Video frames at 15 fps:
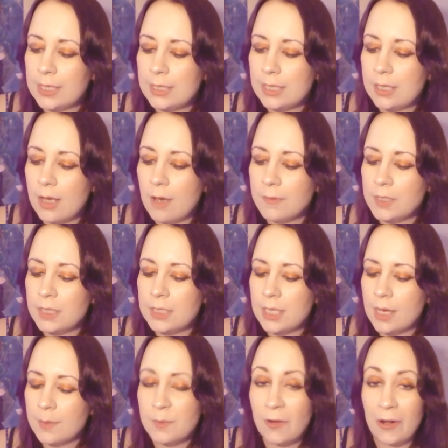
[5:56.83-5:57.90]
it's
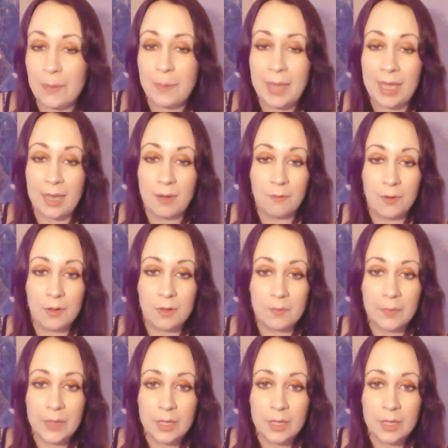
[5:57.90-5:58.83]
oftentimes very painful.